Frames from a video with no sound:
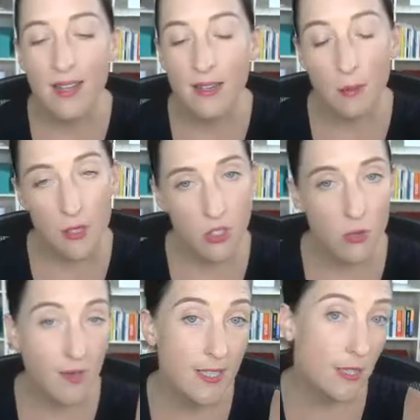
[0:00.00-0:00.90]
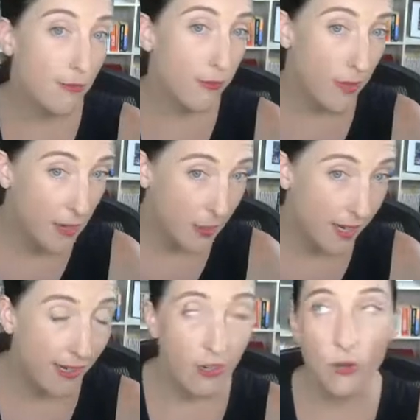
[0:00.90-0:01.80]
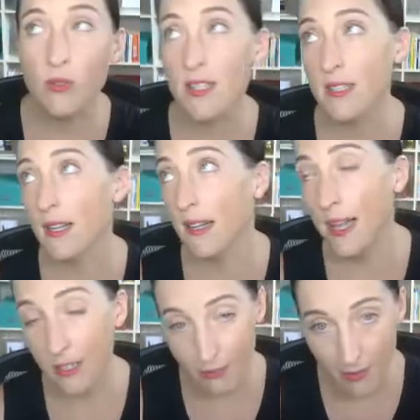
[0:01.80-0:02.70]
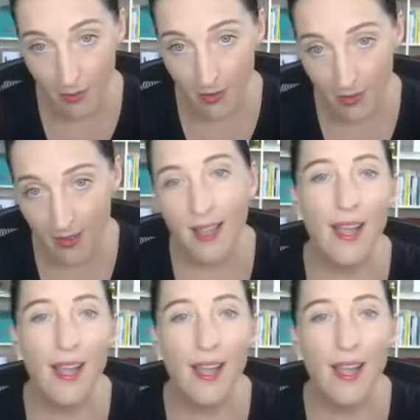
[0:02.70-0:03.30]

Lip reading: Number two, it's a freebie, and who doesn't like a freebie?